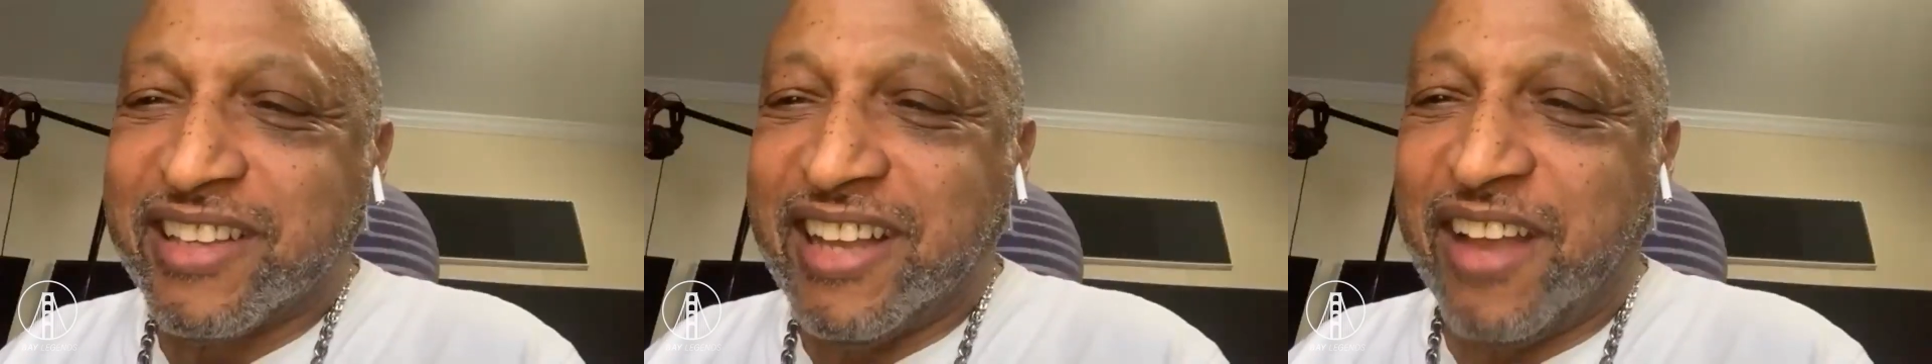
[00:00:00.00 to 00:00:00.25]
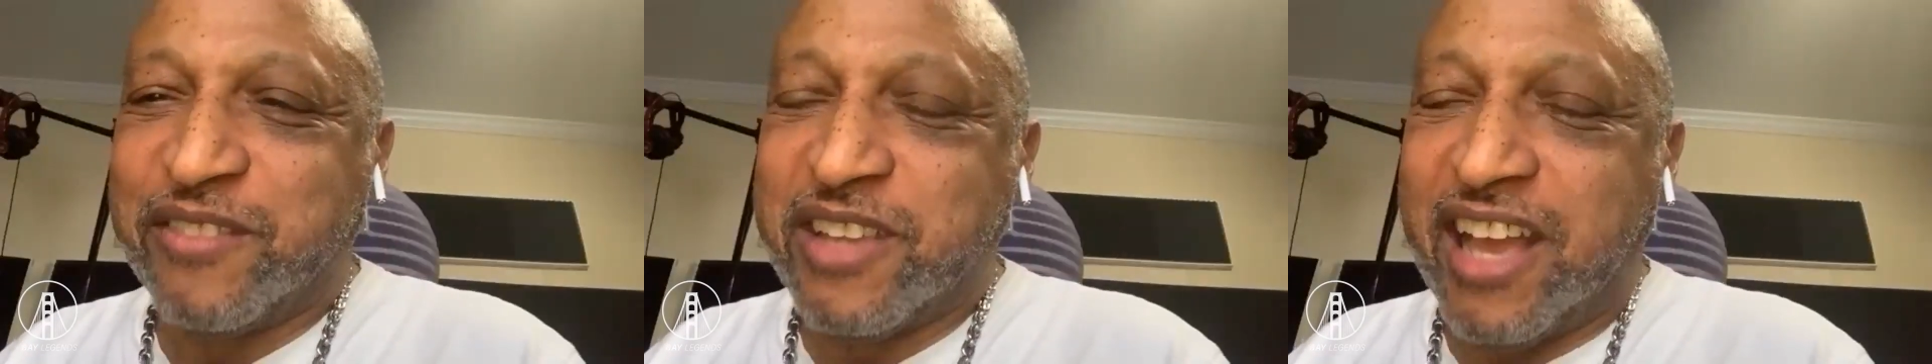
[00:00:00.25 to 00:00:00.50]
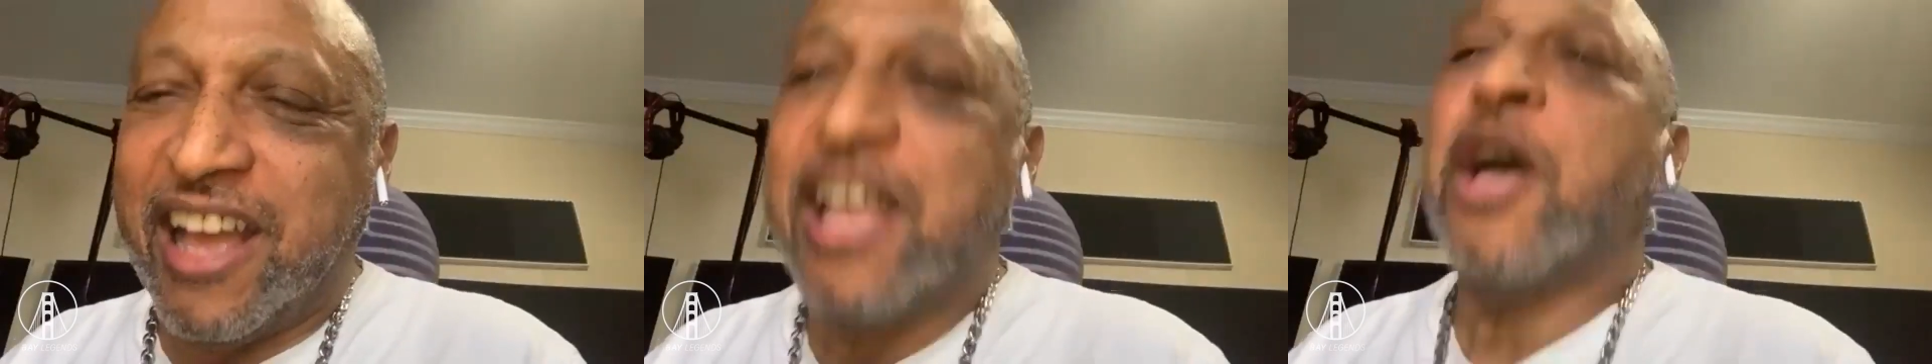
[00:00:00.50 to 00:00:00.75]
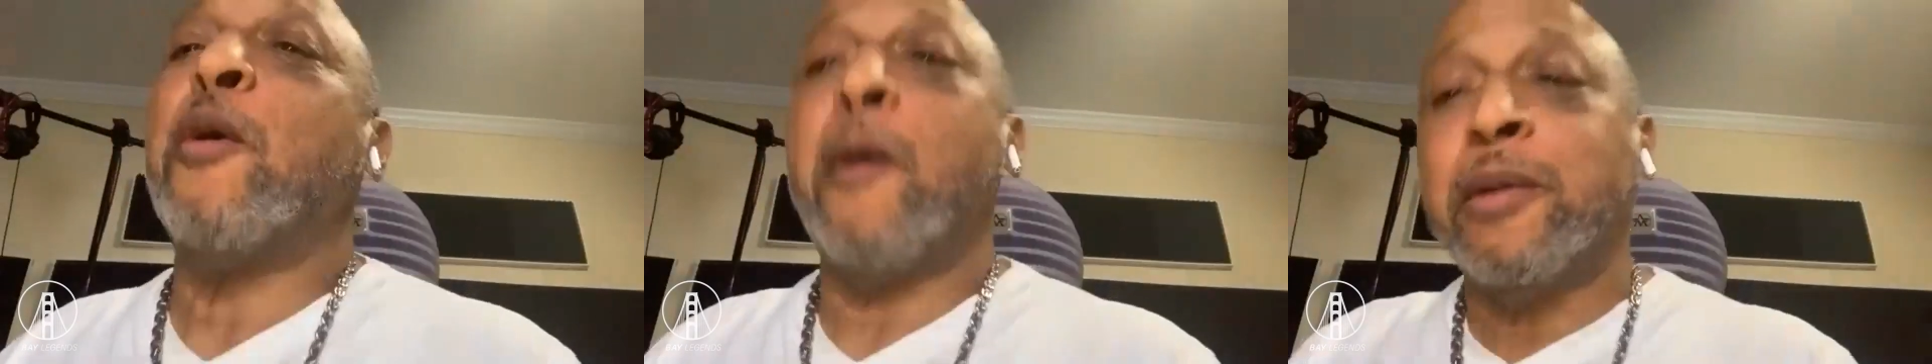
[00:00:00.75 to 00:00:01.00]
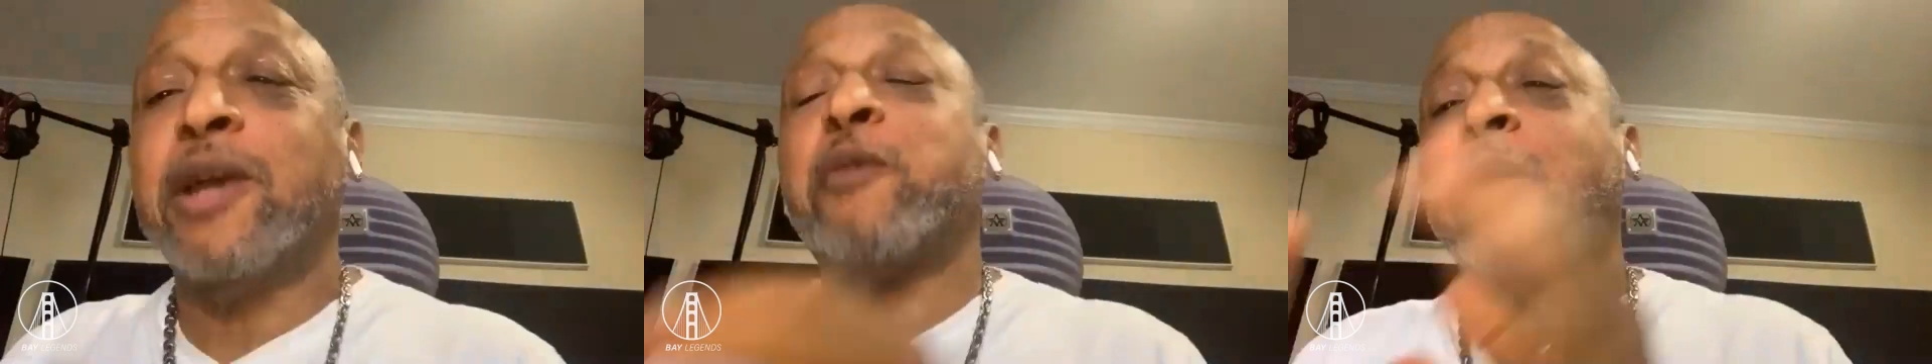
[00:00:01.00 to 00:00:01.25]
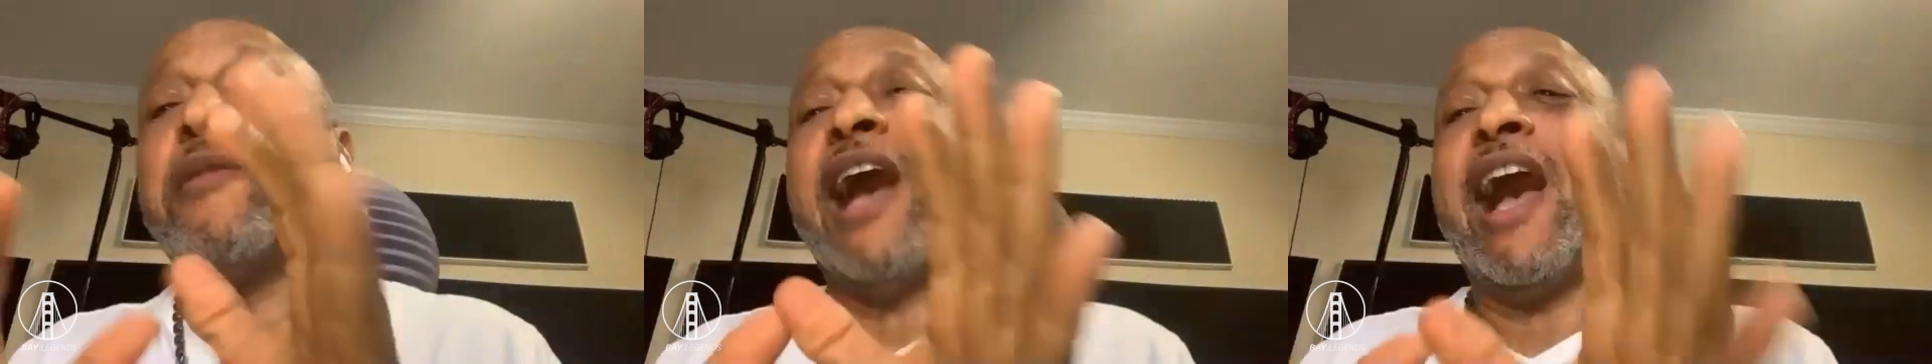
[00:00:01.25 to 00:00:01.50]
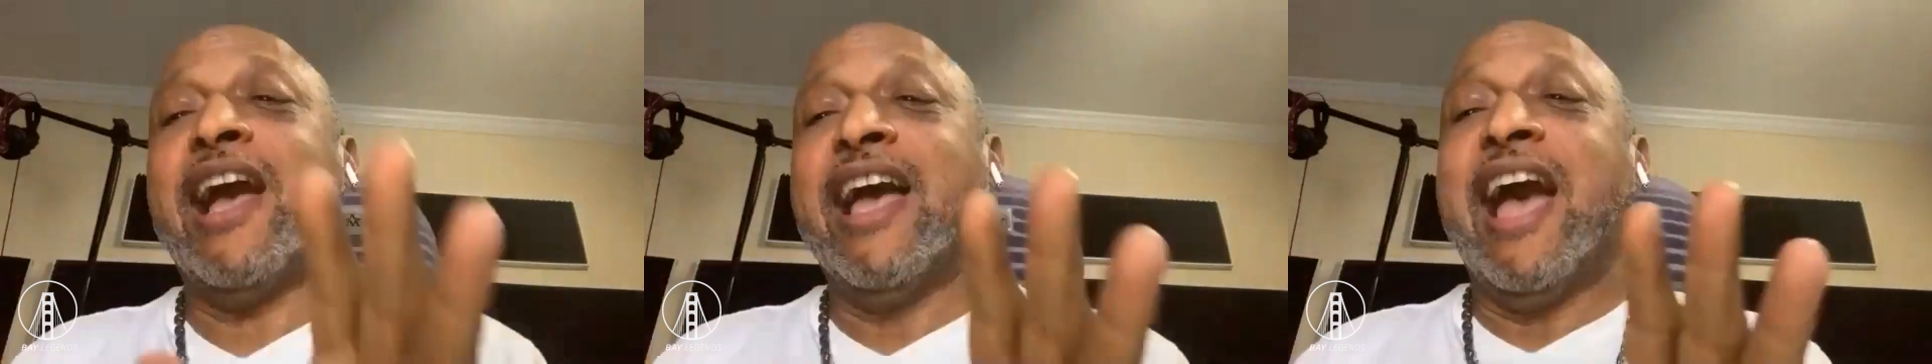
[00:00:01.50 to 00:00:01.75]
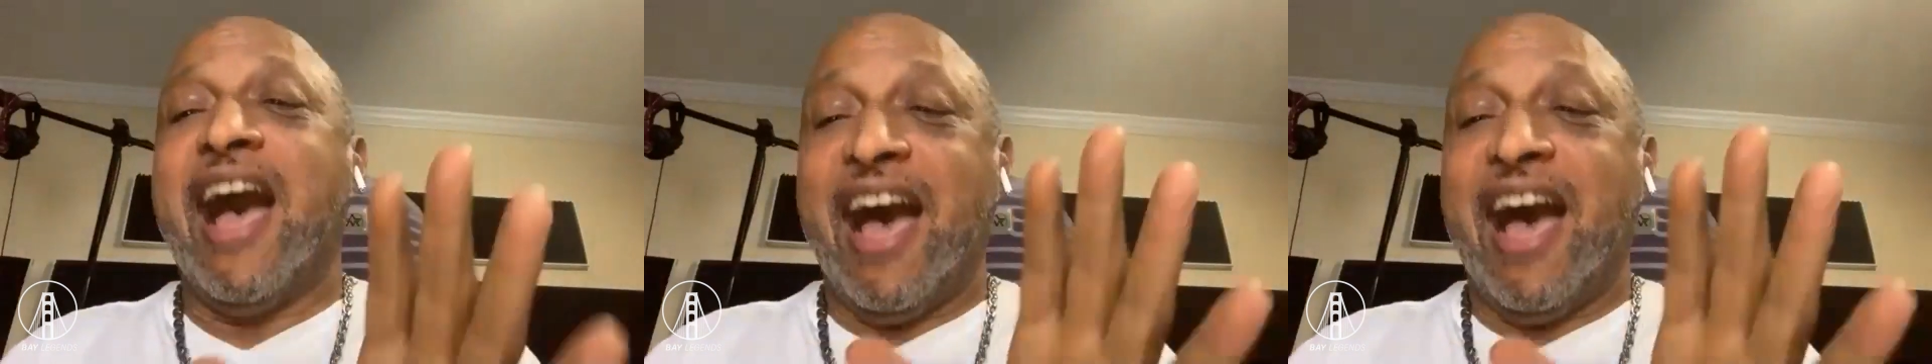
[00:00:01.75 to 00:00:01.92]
wait a minute.